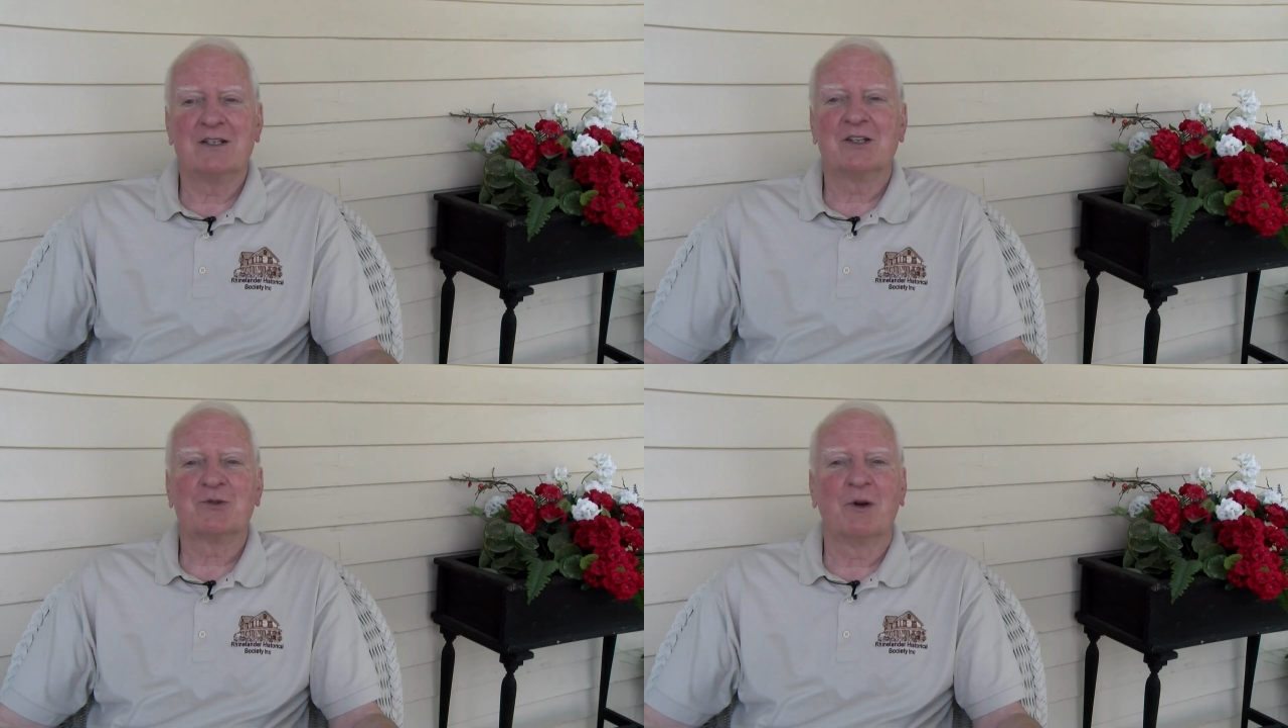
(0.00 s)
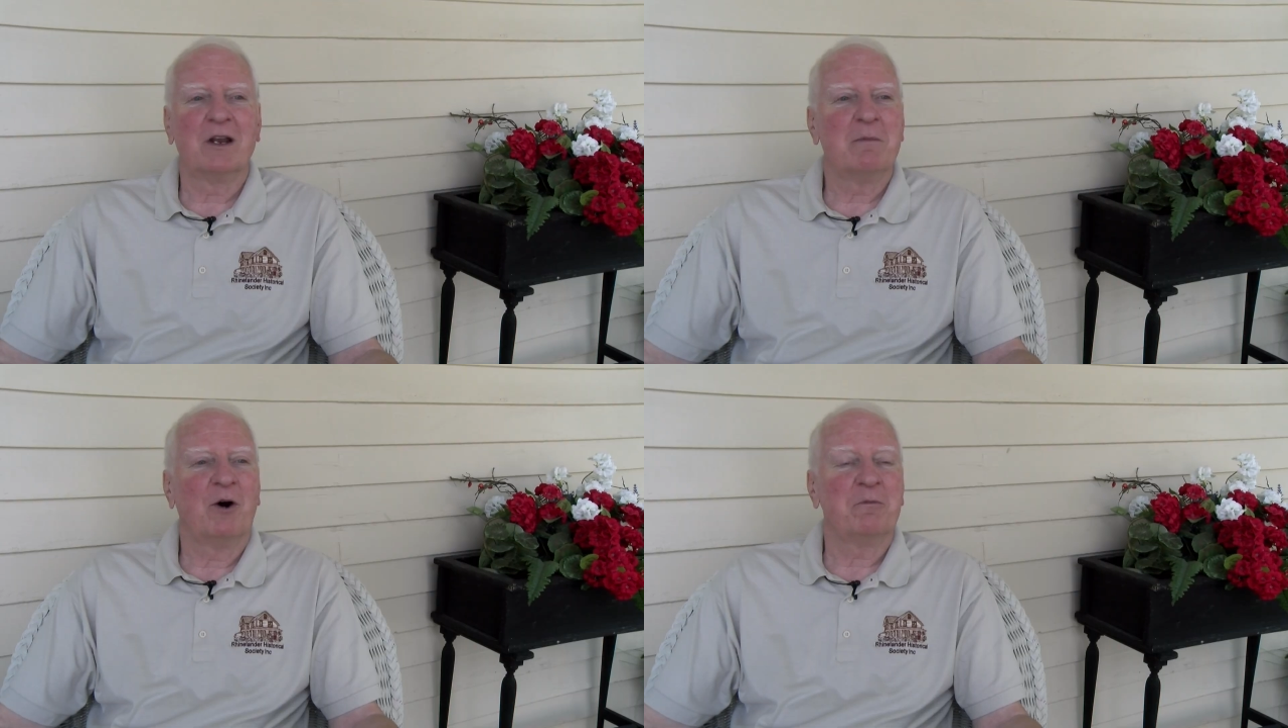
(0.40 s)
It's
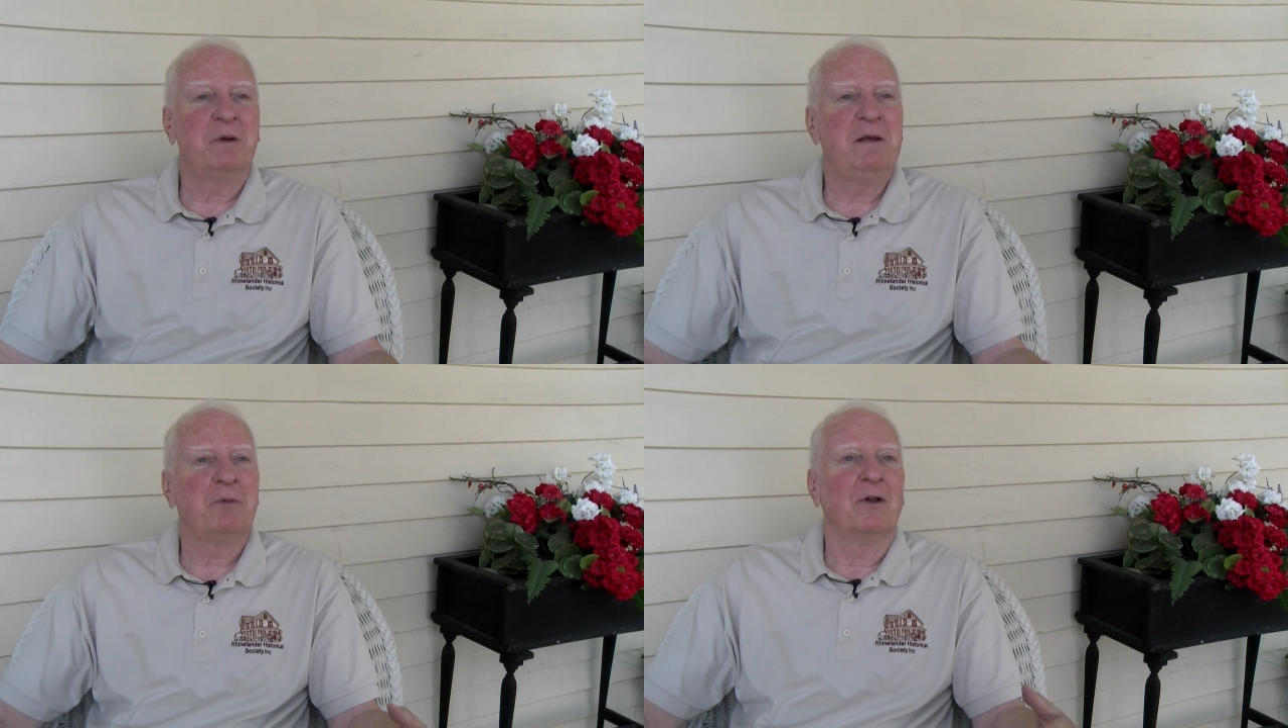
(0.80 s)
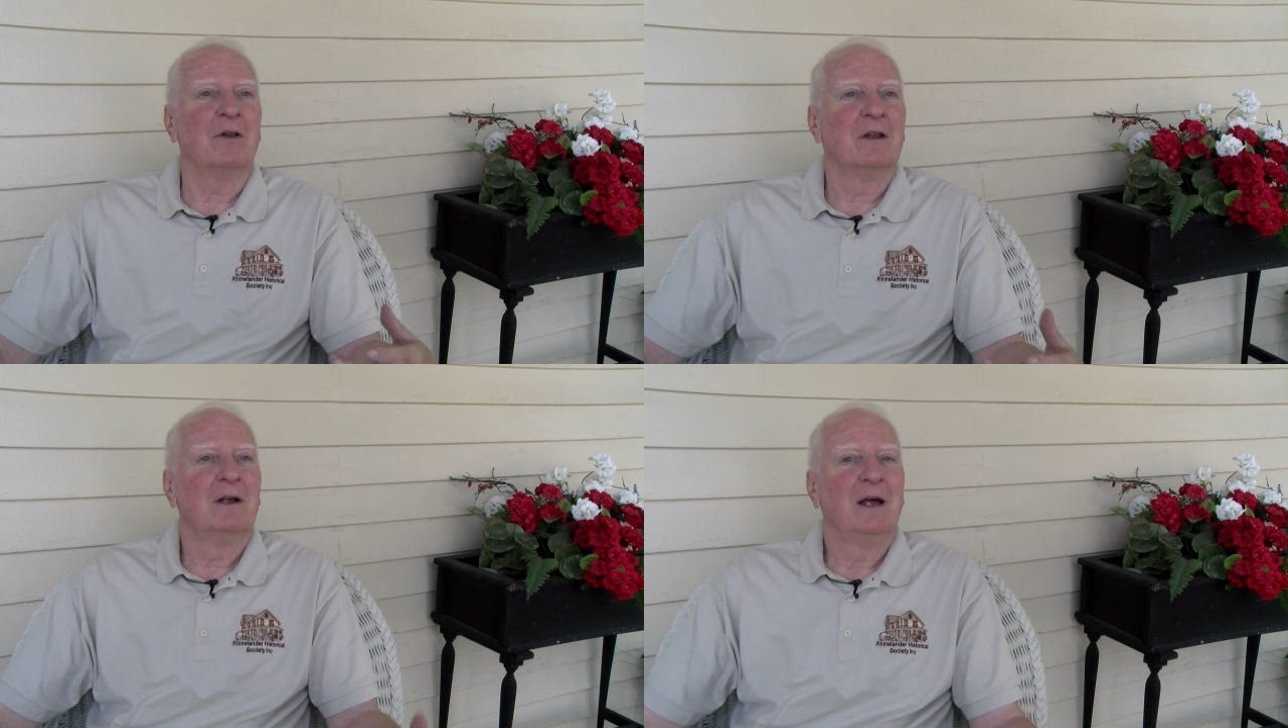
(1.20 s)
really about
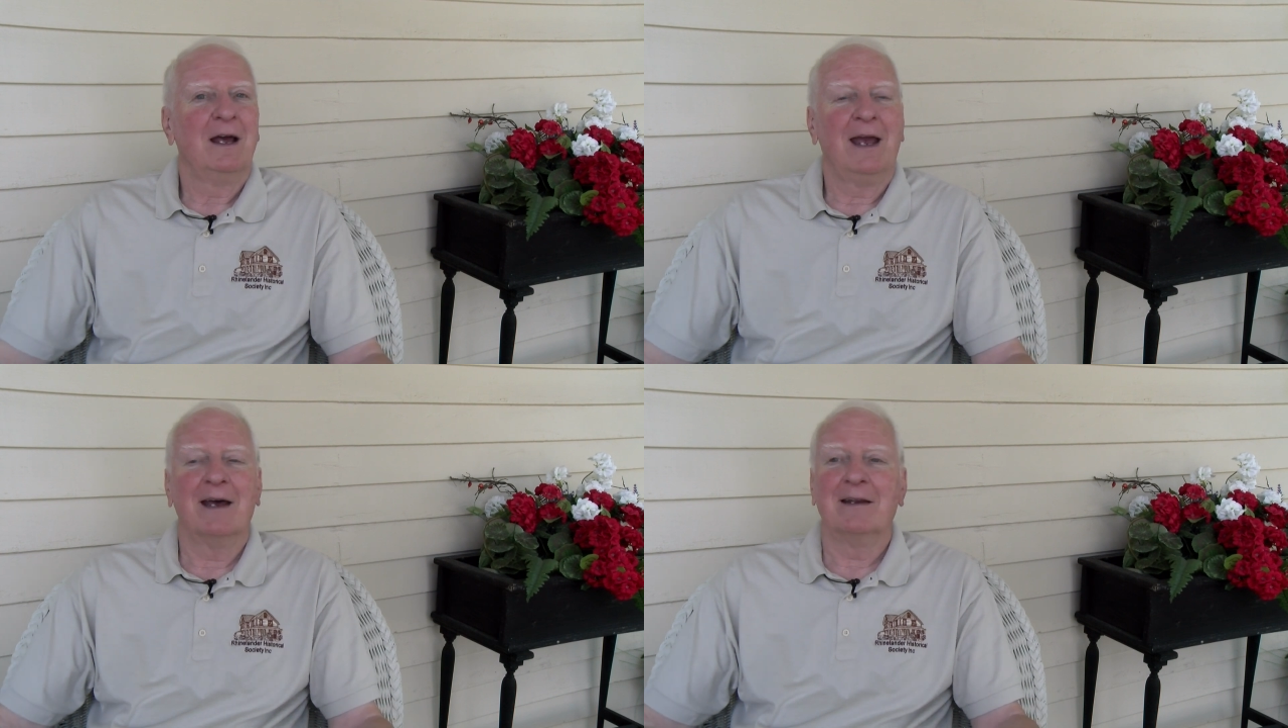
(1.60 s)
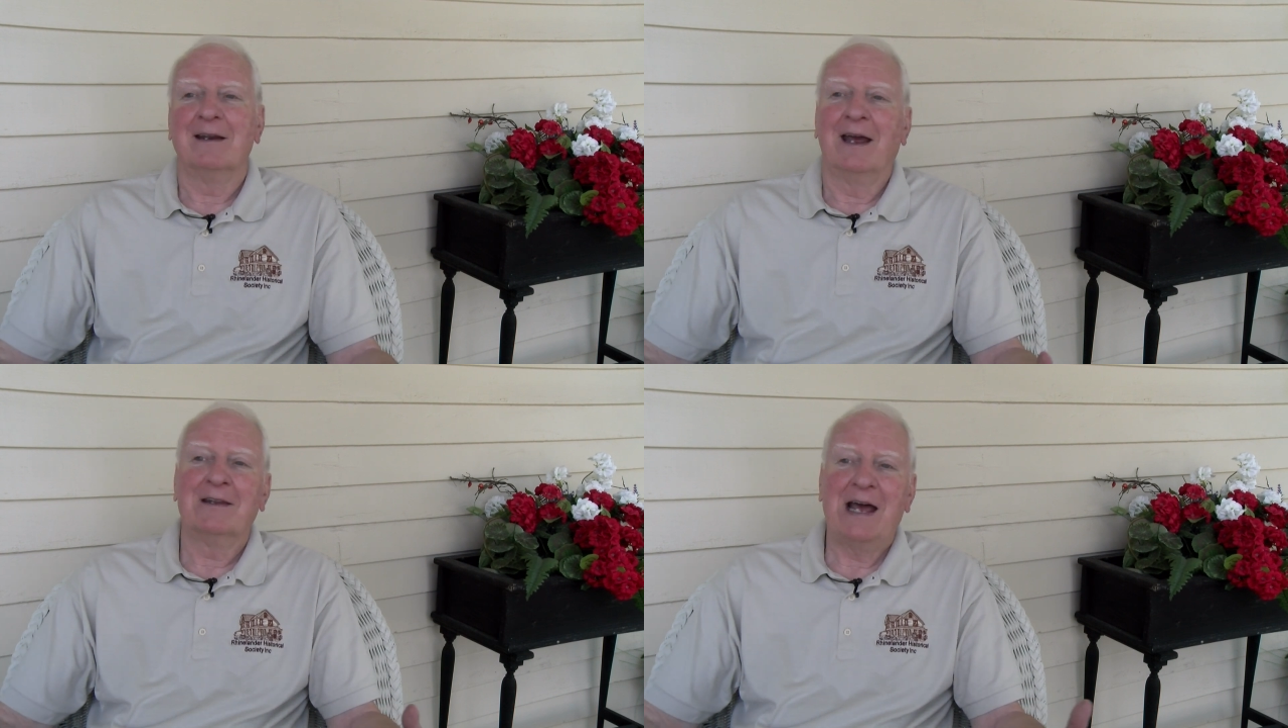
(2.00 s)
people,
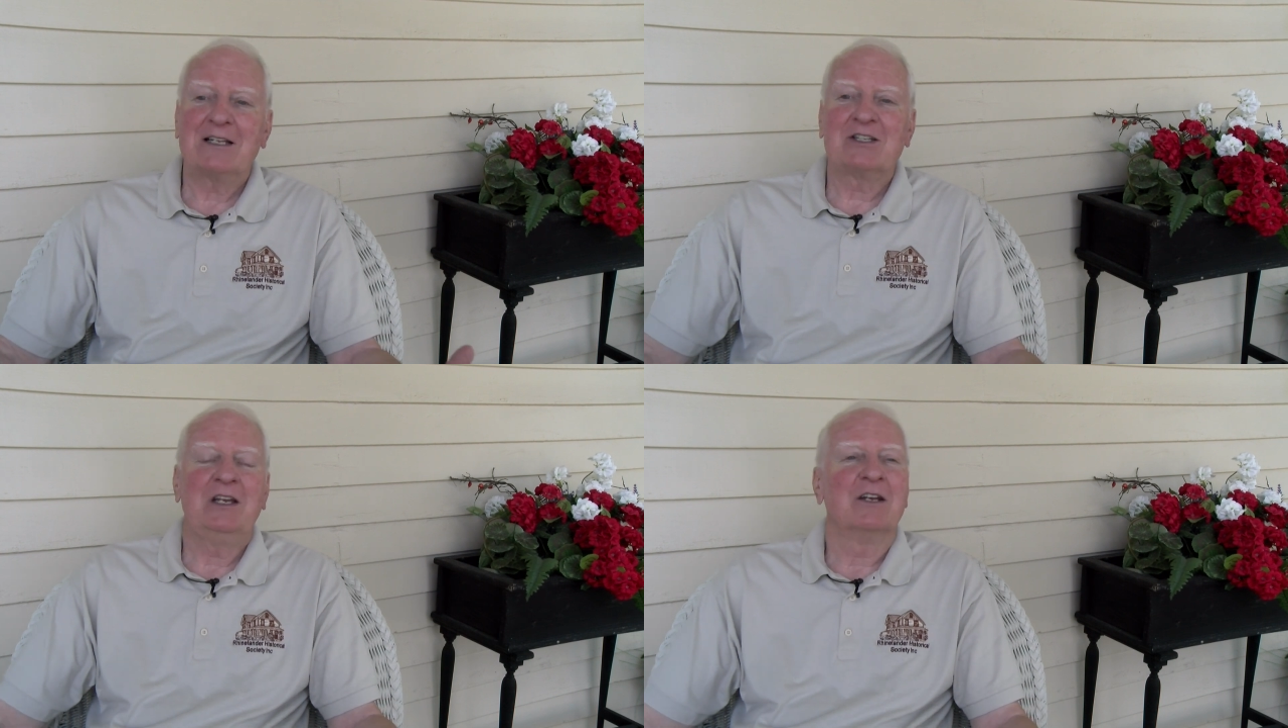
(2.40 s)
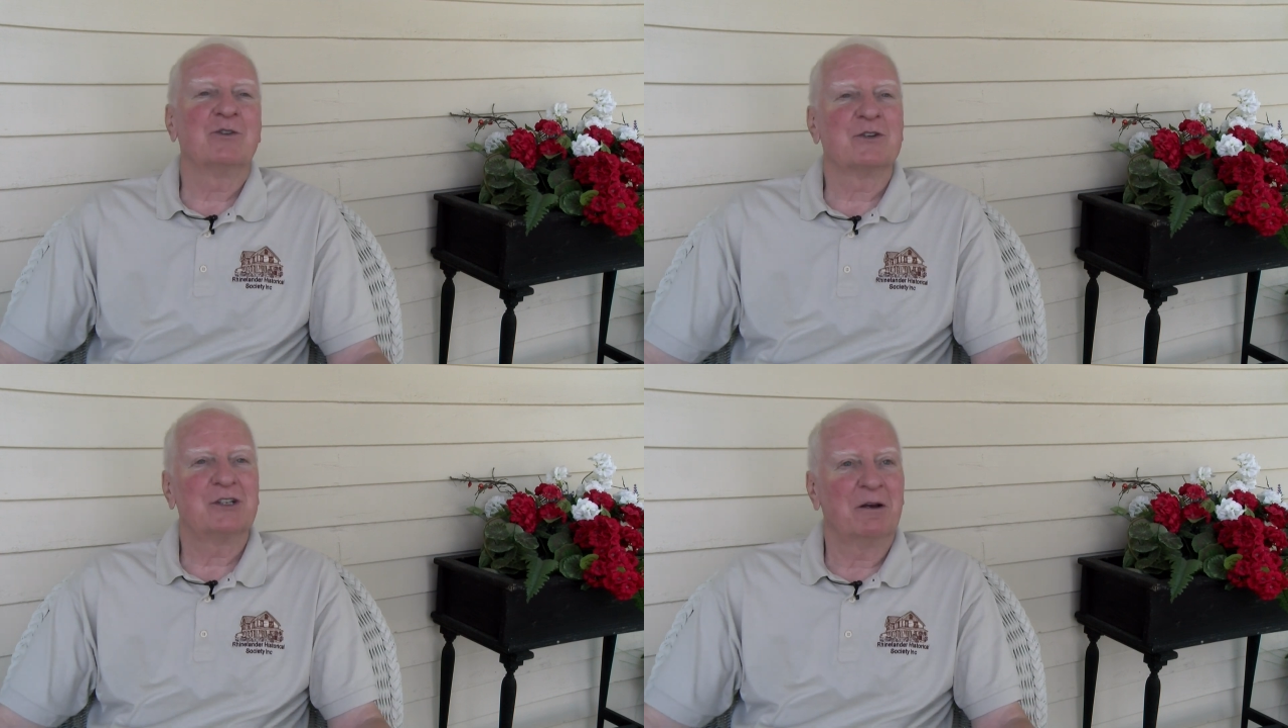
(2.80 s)
and, and that's the
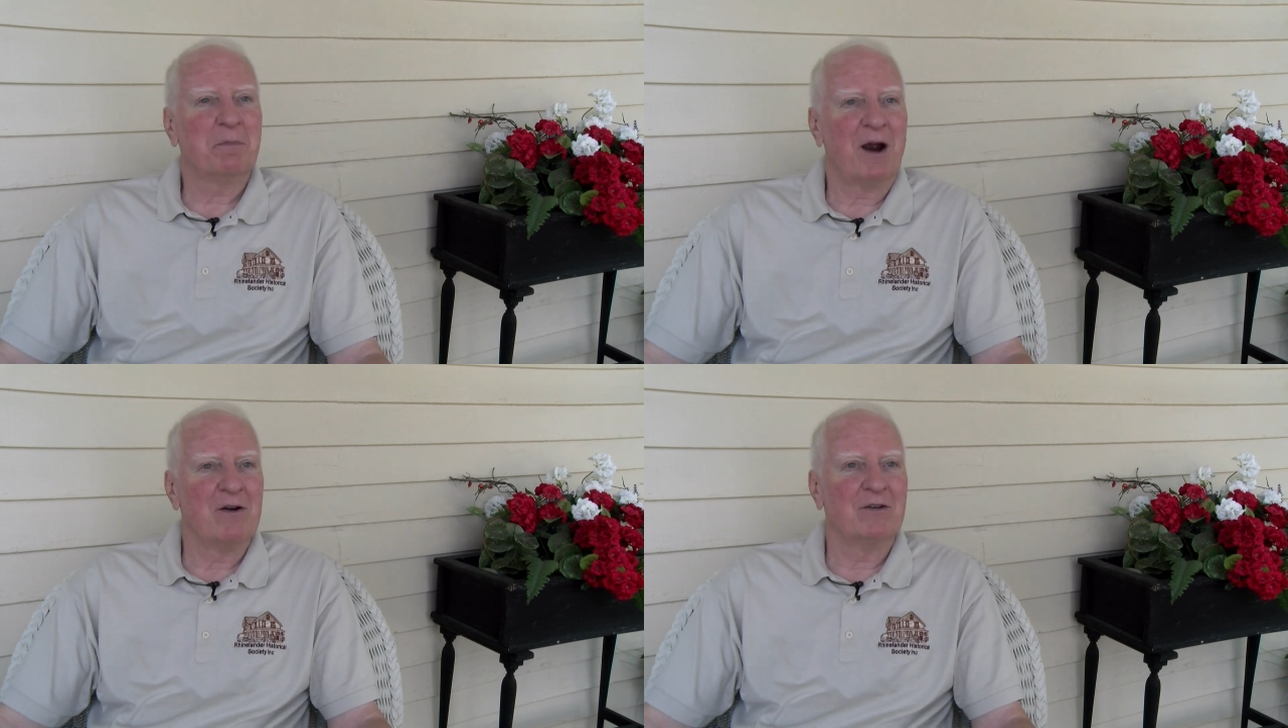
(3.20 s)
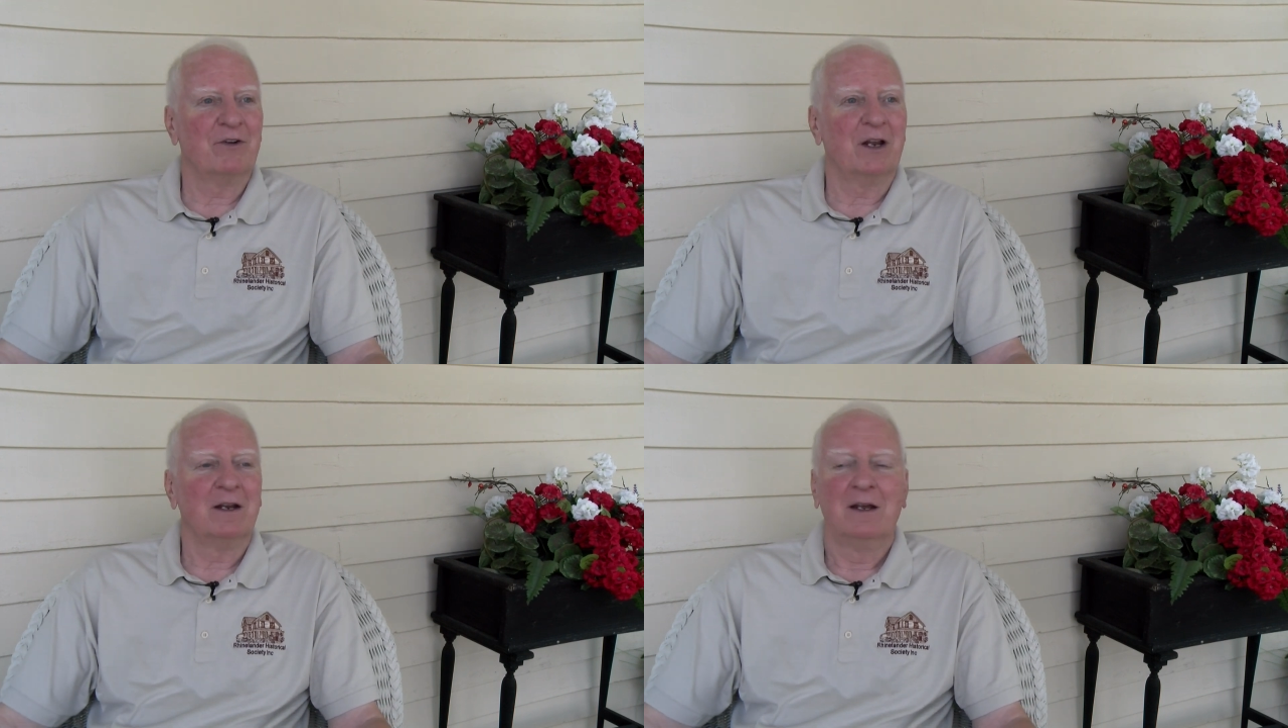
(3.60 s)
interesting part
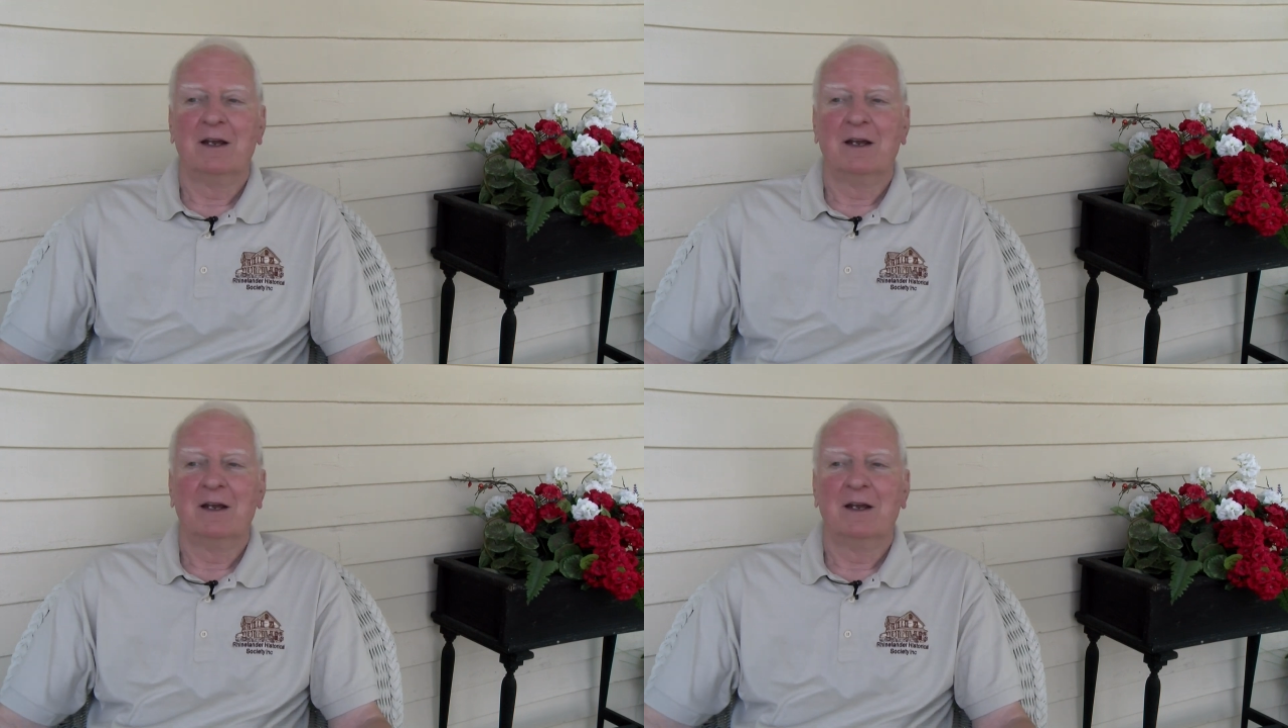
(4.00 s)
of it.